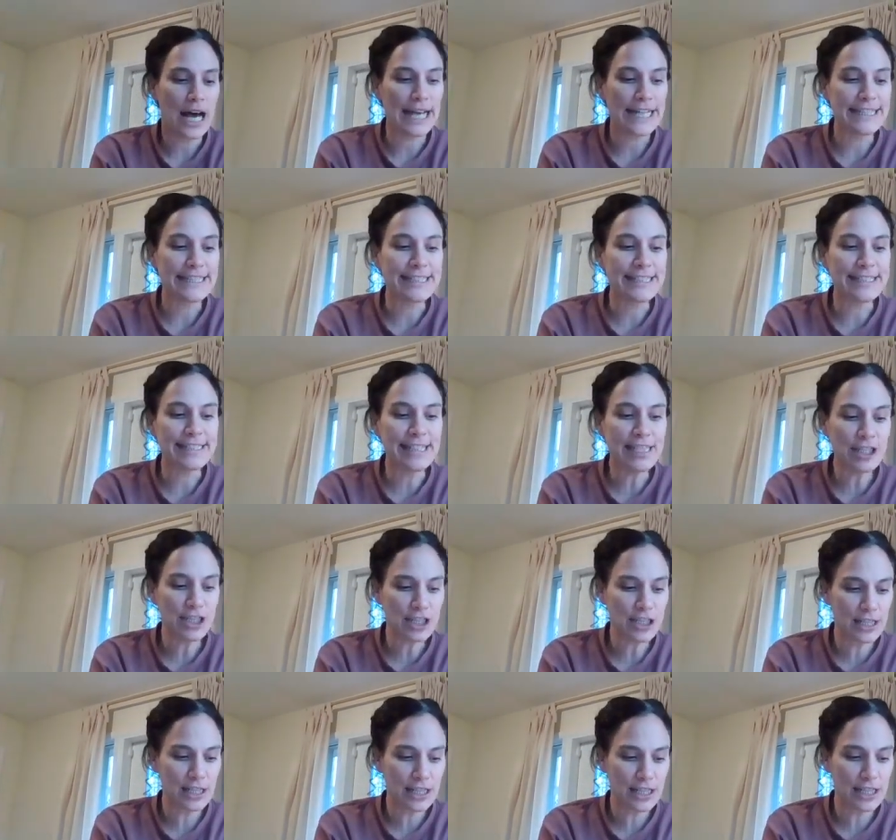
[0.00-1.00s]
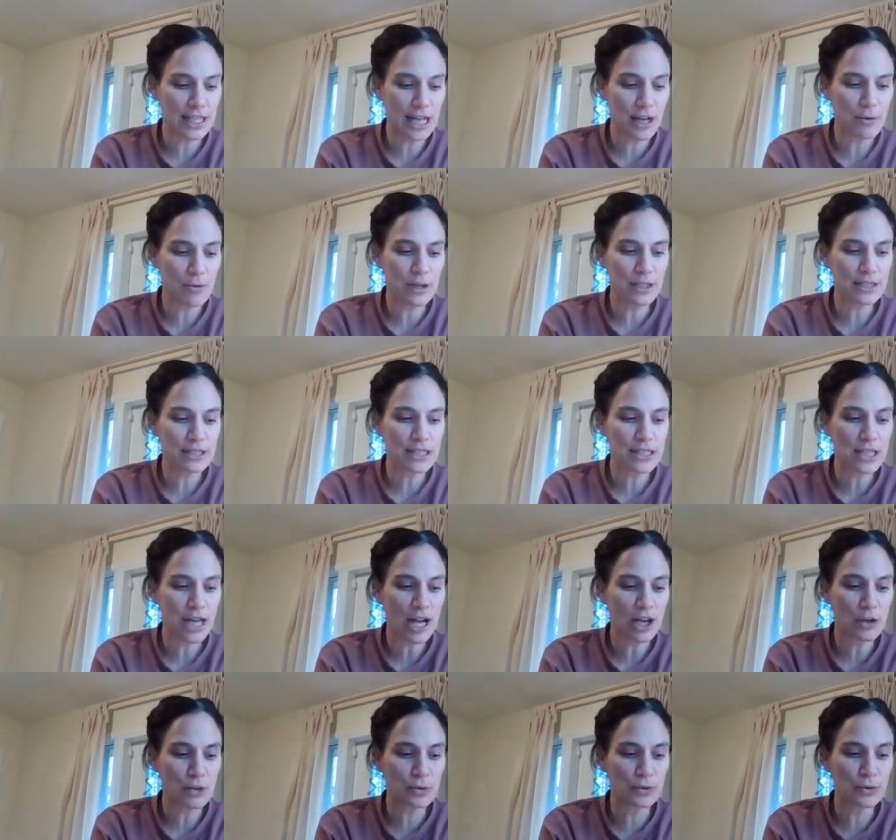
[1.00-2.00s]
Additionally, I wanted to
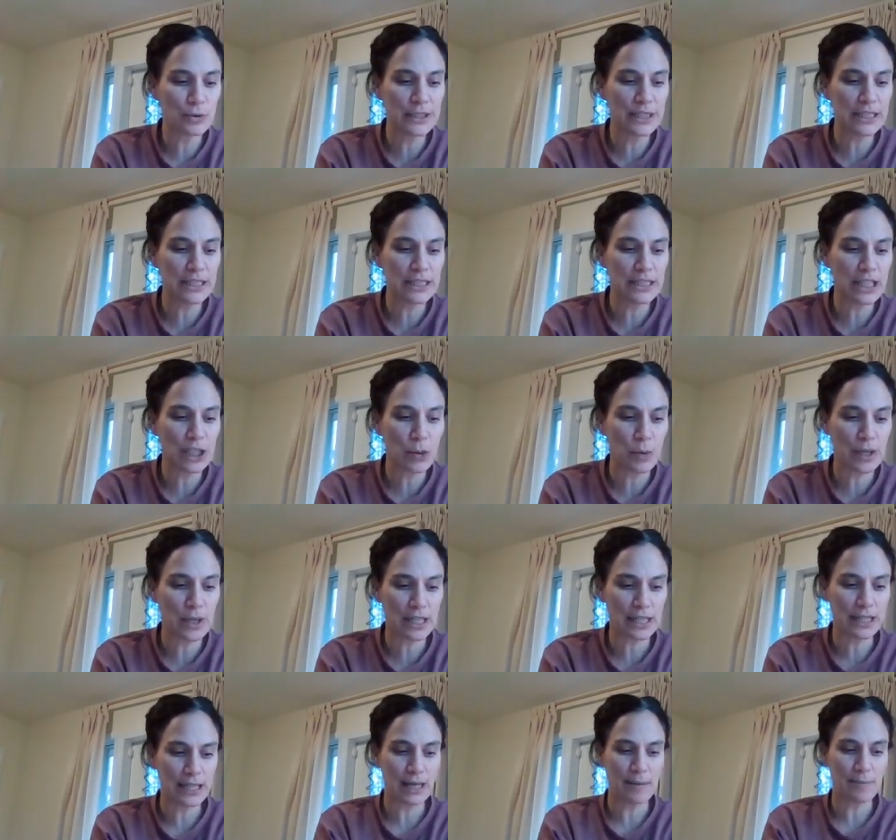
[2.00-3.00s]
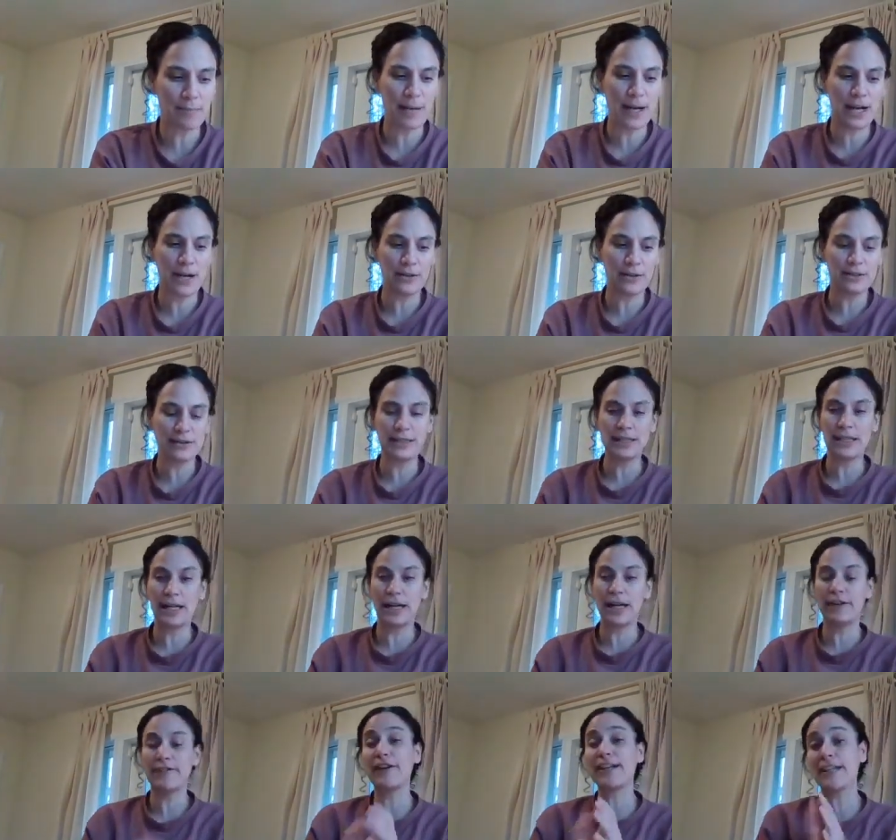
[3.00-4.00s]
talk really quickly about the
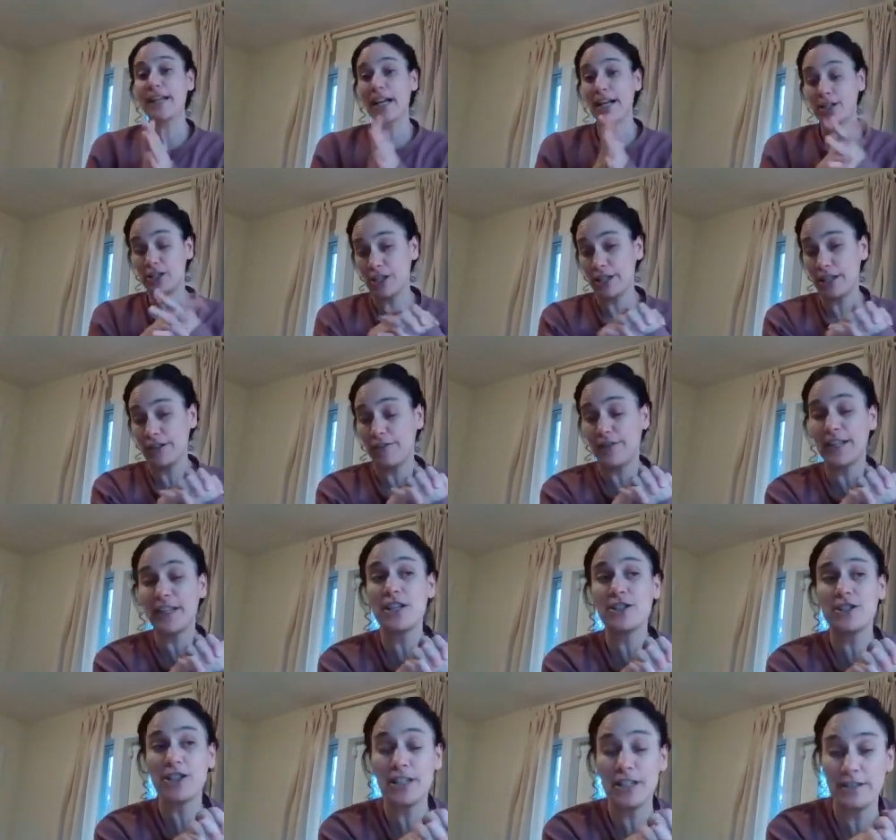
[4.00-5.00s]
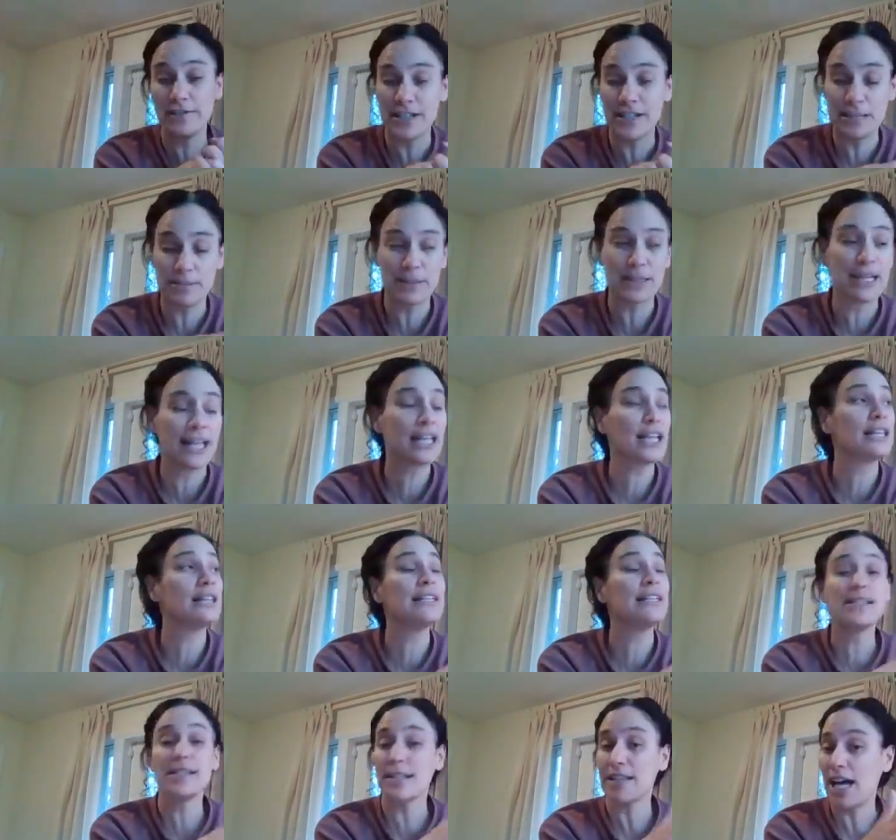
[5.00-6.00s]
financial investment. Like,
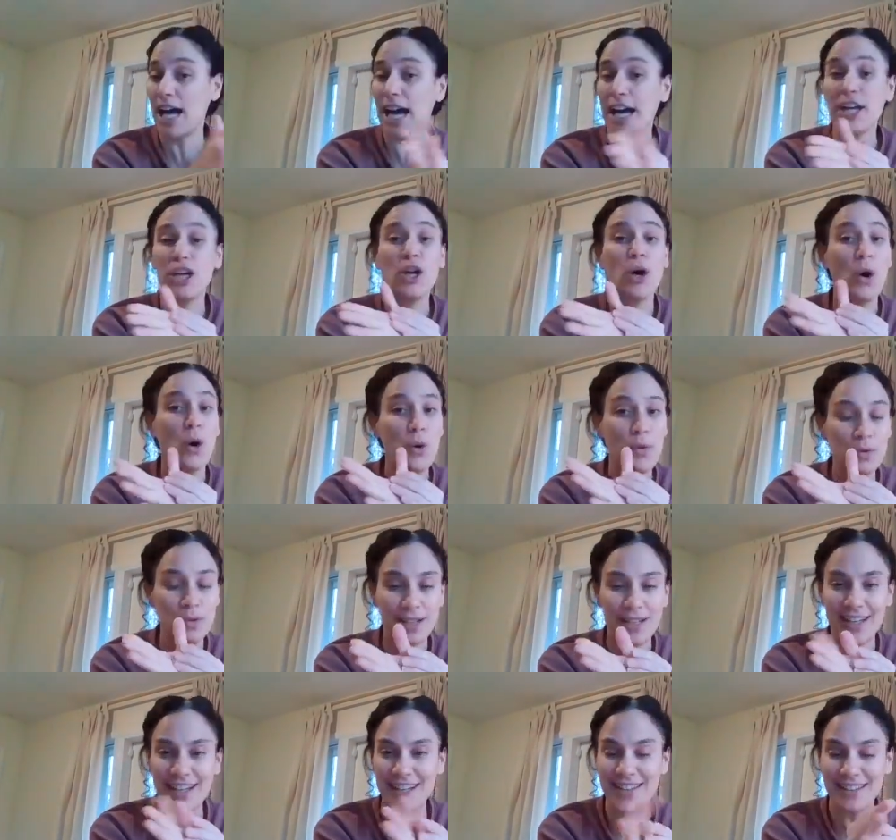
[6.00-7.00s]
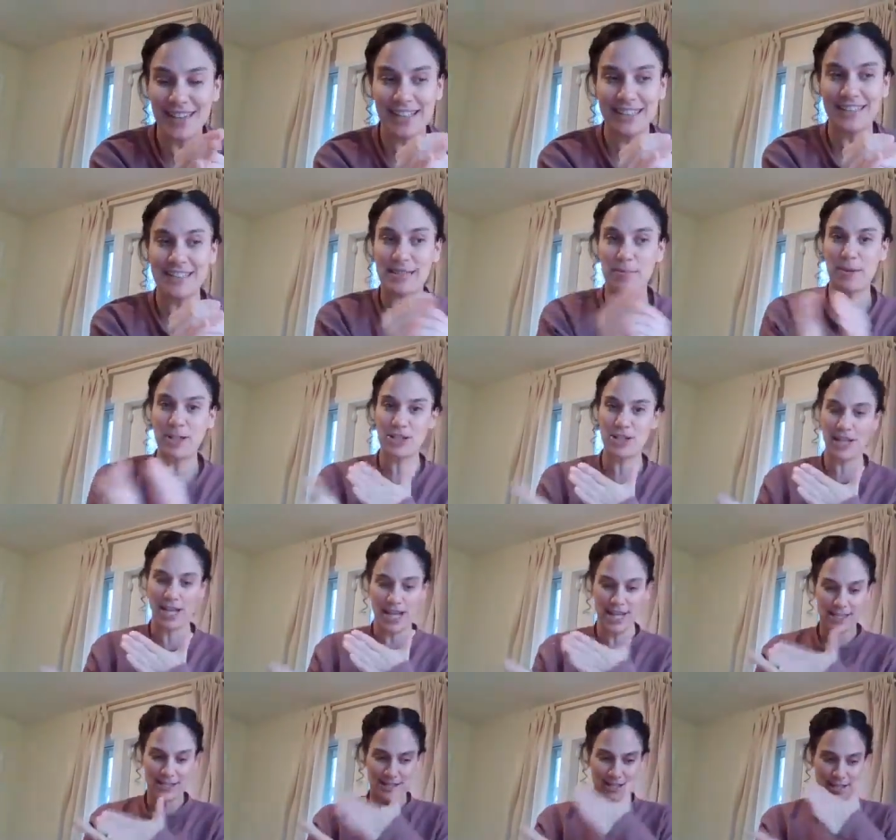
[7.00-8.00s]
listen, I know that, and especially
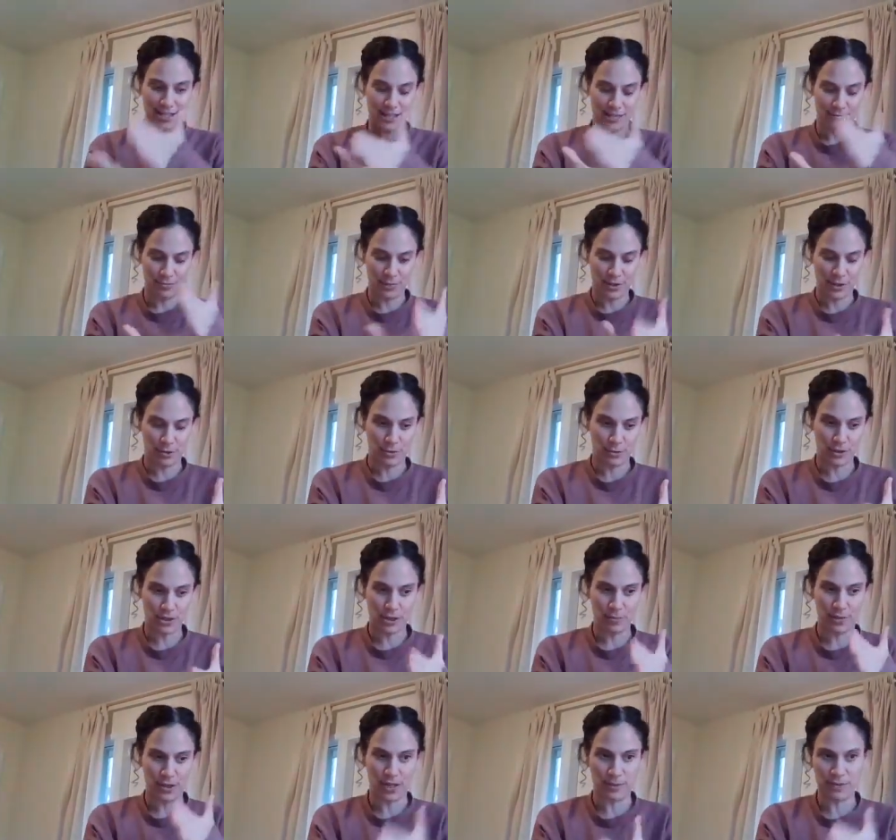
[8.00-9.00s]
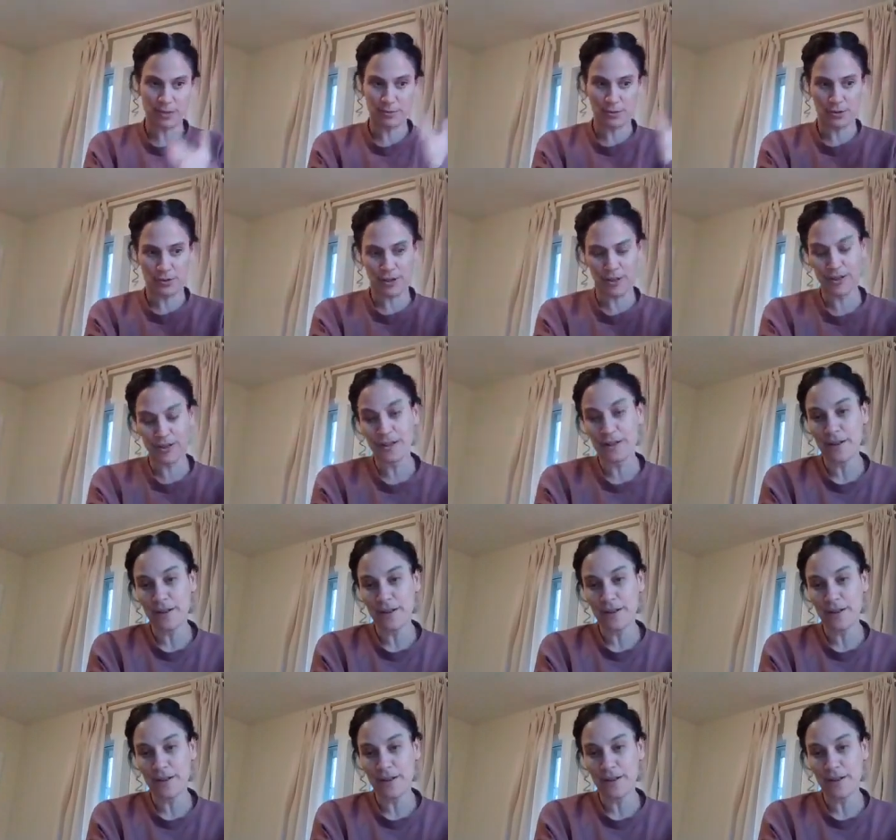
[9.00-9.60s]
as this workshop becomes more